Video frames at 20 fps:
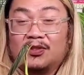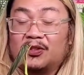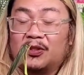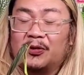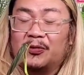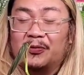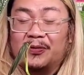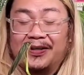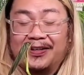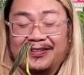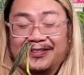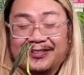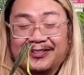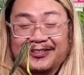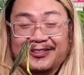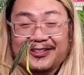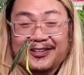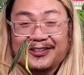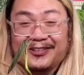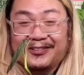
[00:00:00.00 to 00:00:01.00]
2 weeks
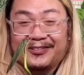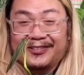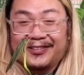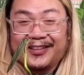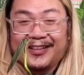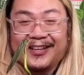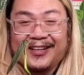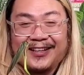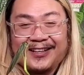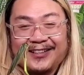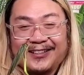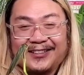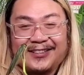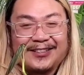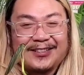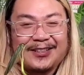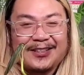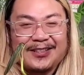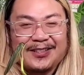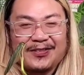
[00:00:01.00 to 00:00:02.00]
or so,
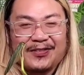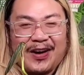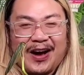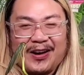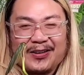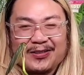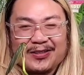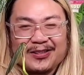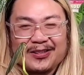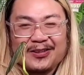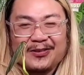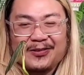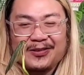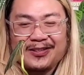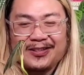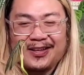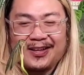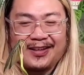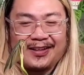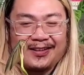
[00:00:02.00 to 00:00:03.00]
just because of how slow
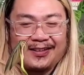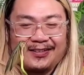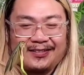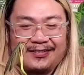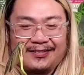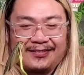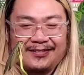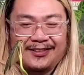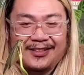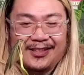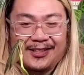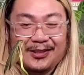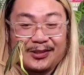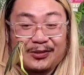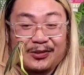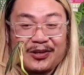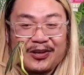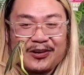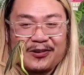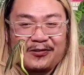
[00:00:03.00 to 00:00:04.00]
it does
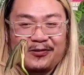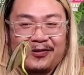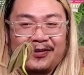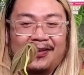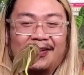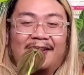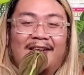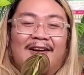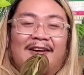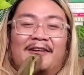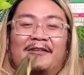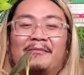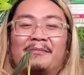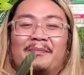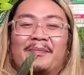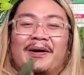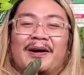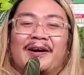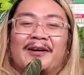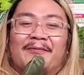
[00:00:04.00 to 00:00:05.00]
grow.
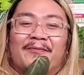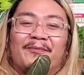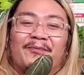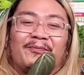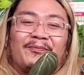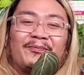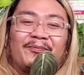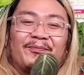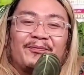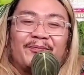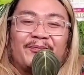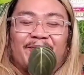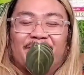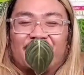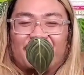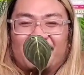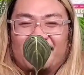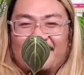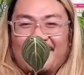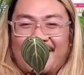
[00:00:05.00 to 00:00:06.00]
But
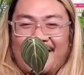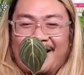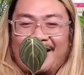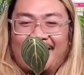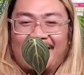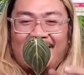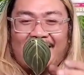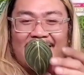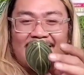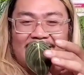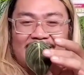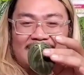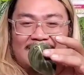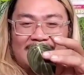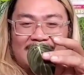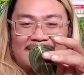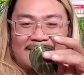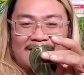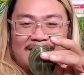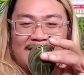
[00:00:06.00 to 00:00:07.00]
I
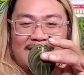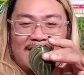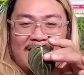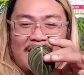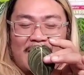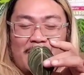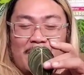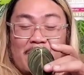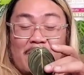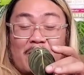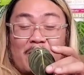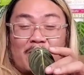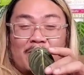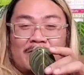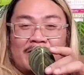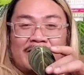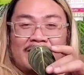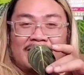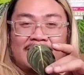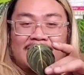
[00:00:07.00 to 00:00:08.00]
am
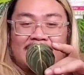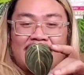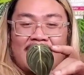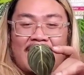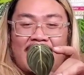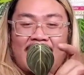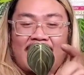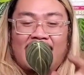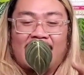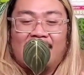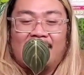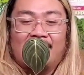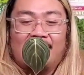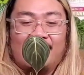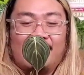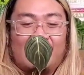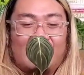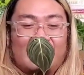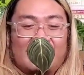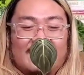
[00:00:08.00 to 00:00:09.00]
thrilled to add
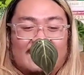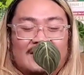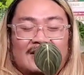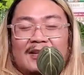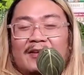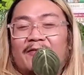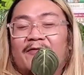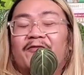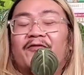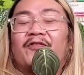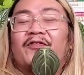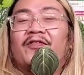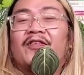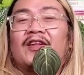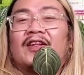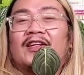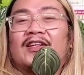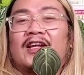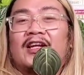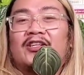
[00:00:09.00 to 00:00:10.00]
this
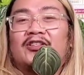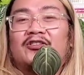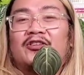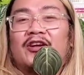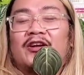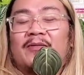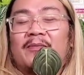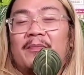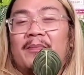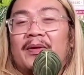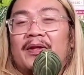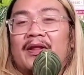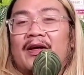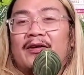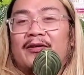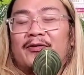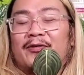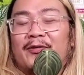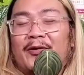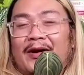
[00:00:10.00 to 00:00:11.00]
Philodendron
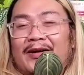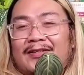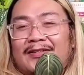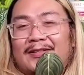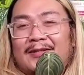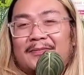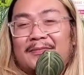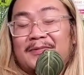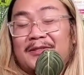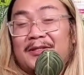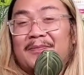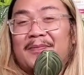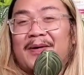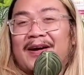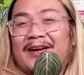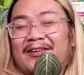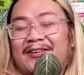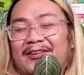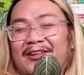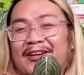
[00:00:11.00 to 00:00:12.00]
melanochrysum to
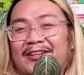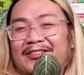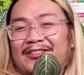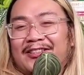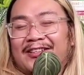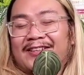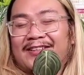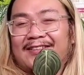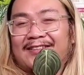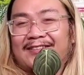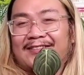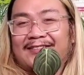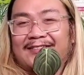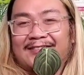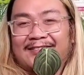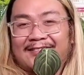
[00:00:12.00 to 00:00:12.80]
my collection.